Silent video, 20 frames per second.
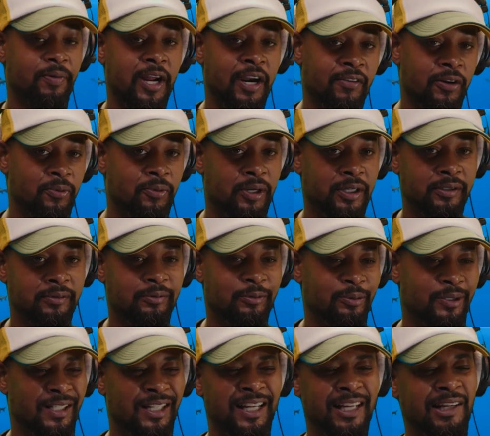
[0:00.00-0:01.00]
everyone,
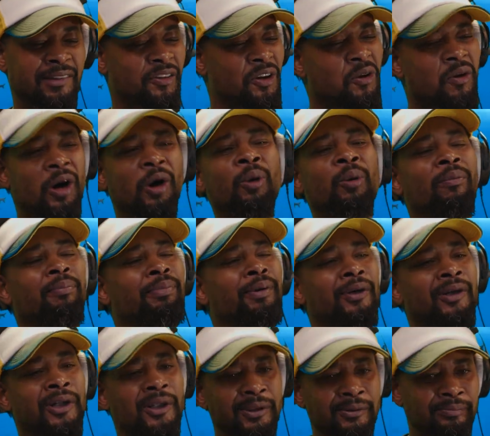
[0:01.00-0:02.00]
I ain't even no hope.
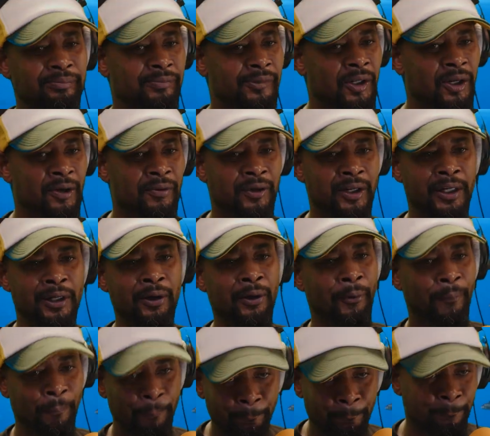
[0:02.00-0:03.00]
I already
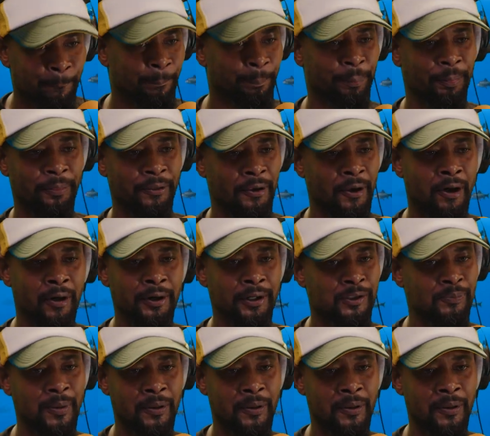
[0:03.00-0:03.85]
know. Y'all niggas